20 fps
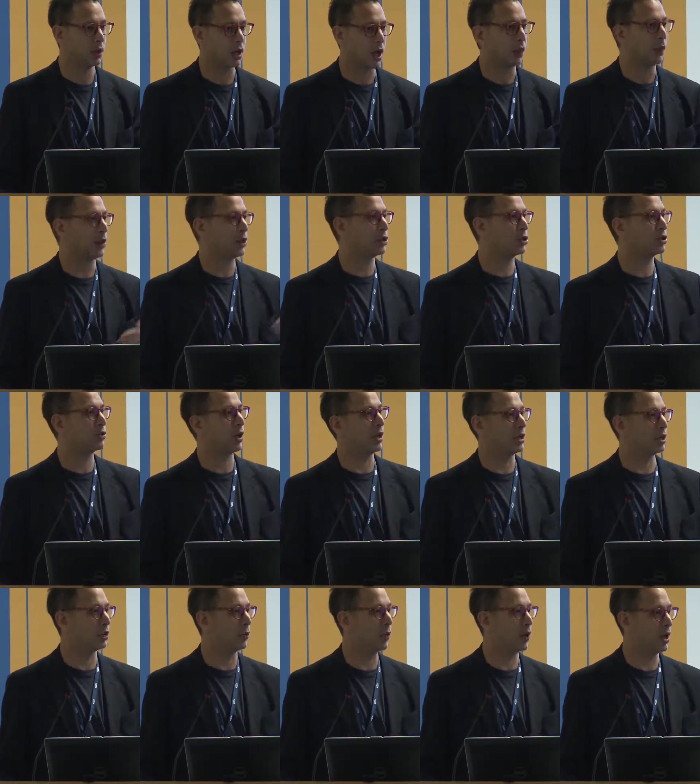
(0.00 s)
going
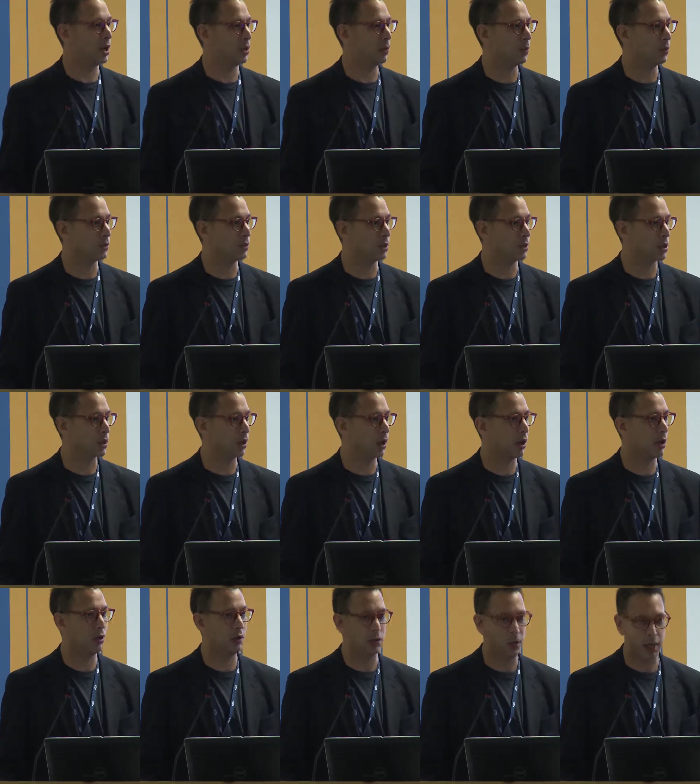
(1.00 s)
straight to where you want it to
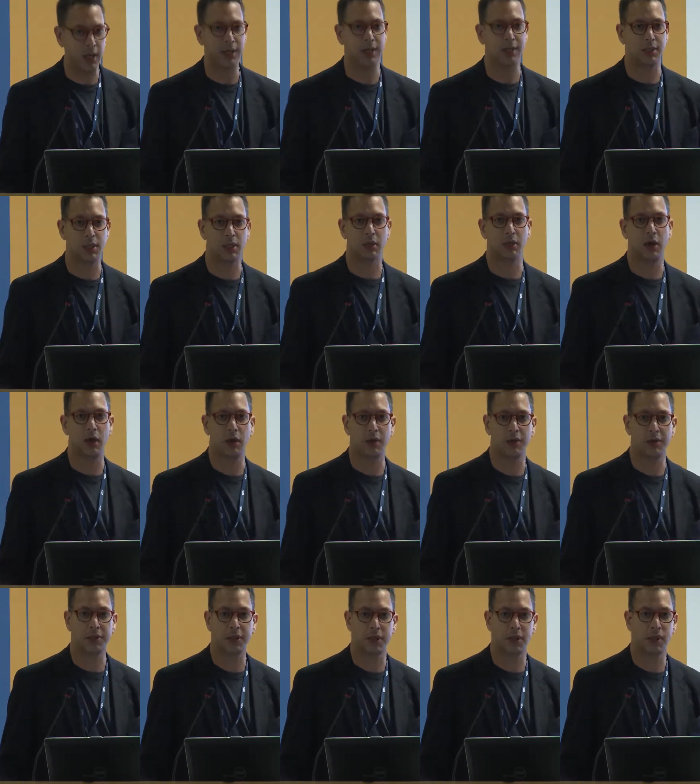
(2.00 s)
go in its
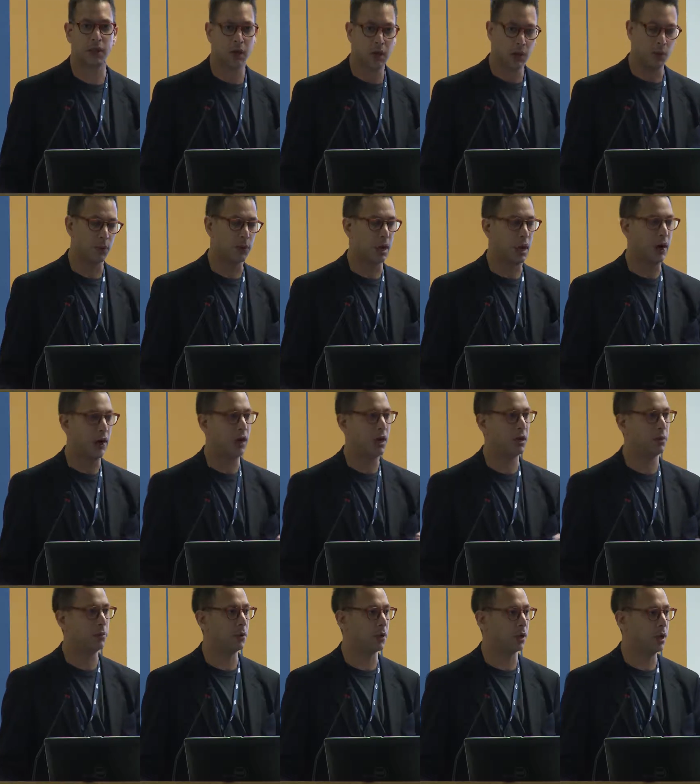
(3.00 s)
entirety without
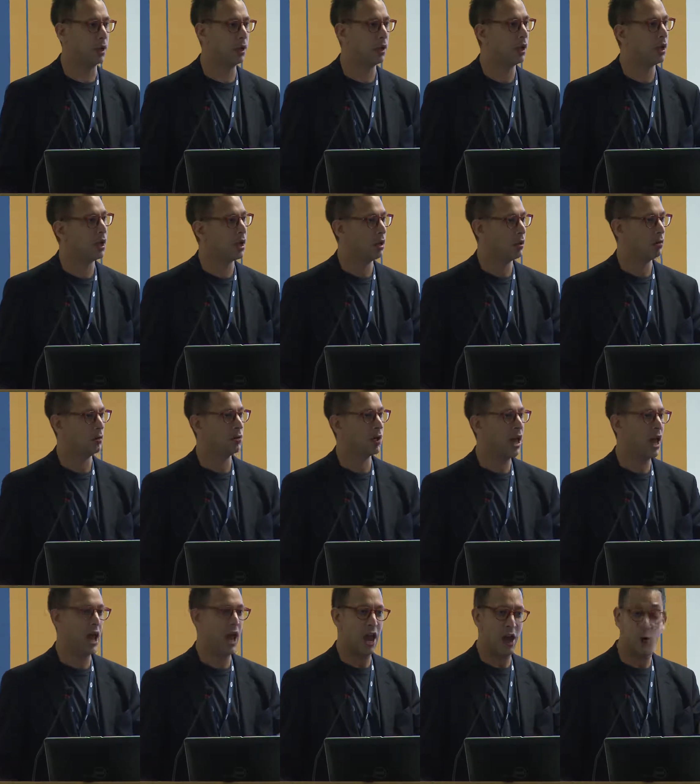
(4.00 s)
anybody
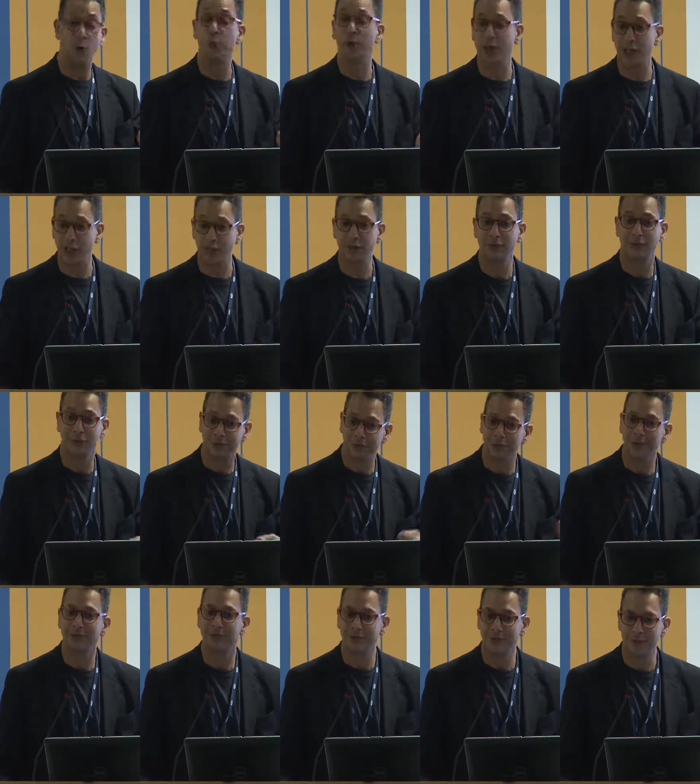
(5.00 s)
helping
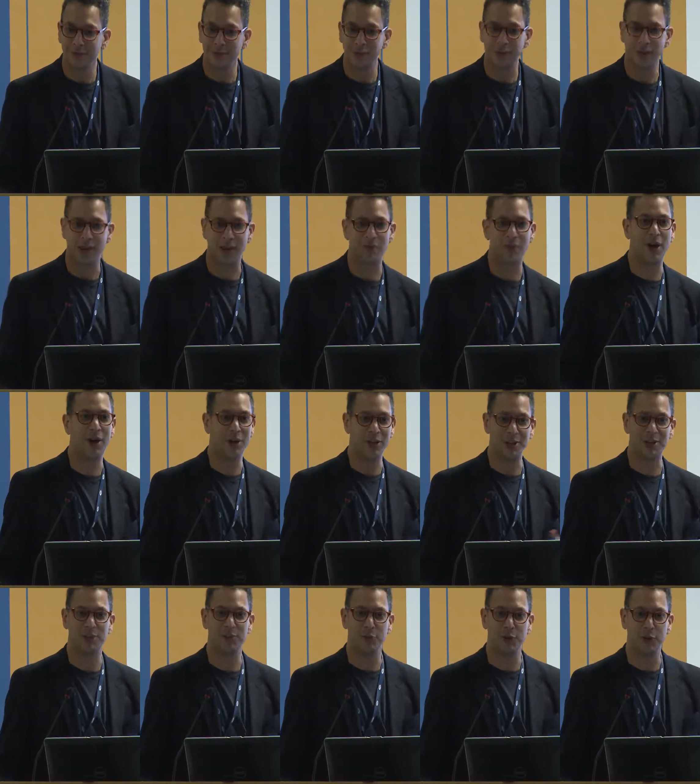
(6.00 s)
that
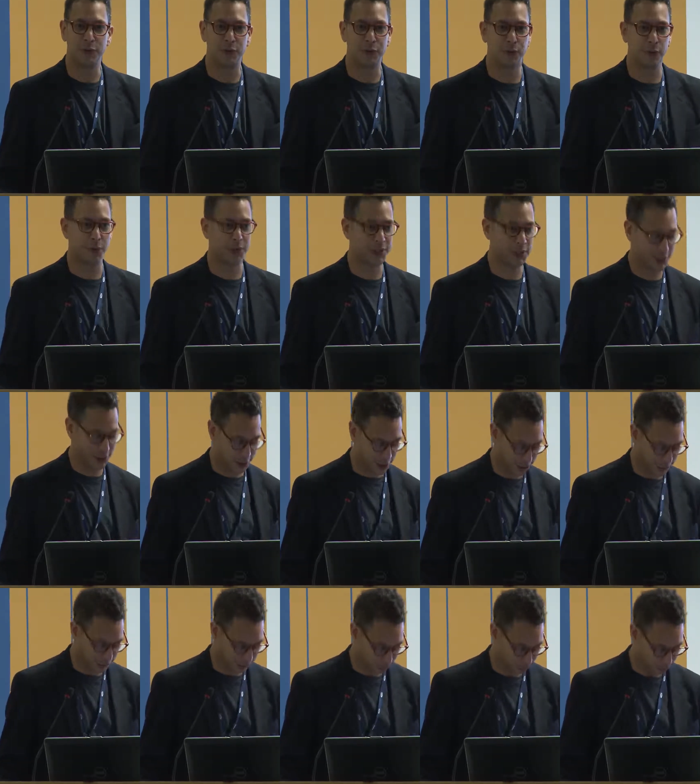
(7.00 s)
money to move through a system.